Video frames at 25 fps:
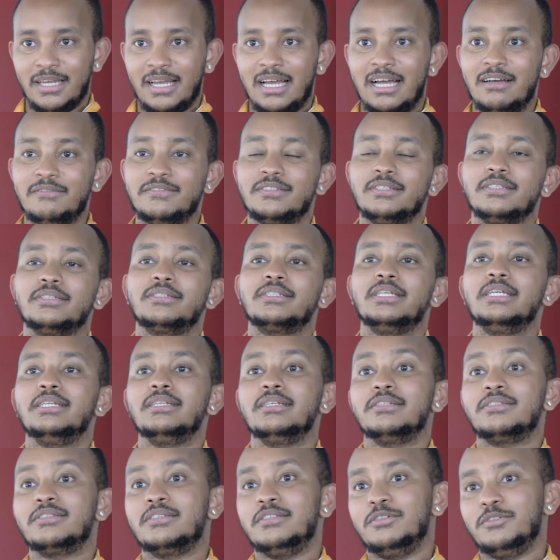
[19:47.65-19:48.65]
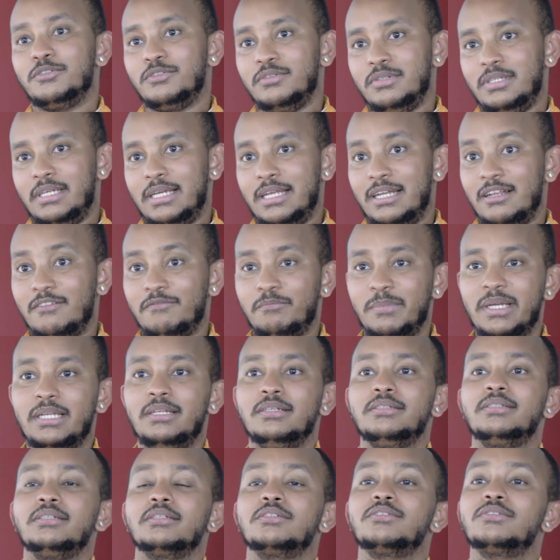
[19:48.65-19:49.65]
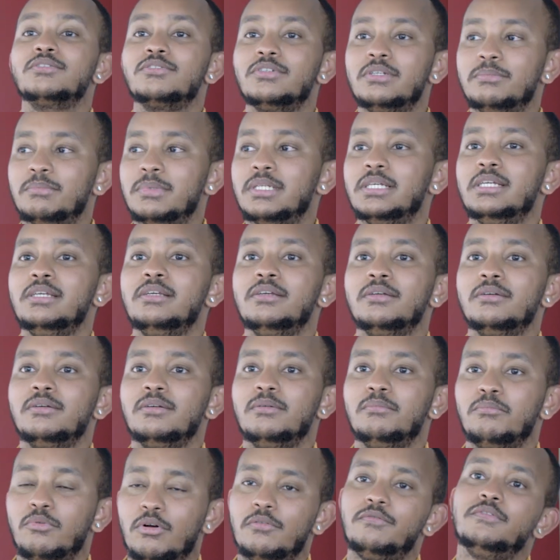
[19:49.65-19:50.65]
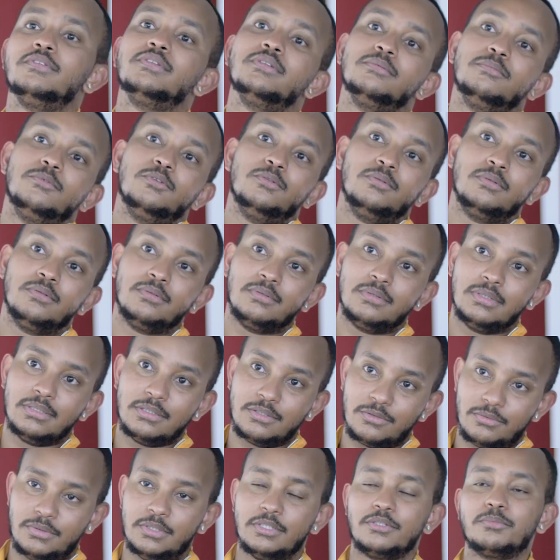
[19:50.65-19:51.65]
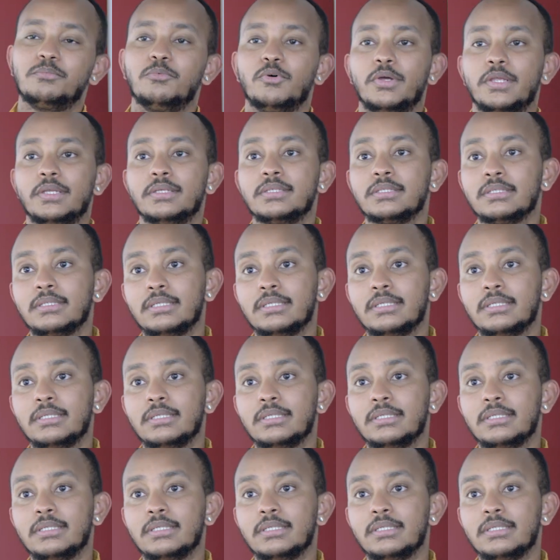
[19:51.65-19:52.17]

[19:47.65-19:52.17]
have sustained us till today and have made us extremely profitable to this point.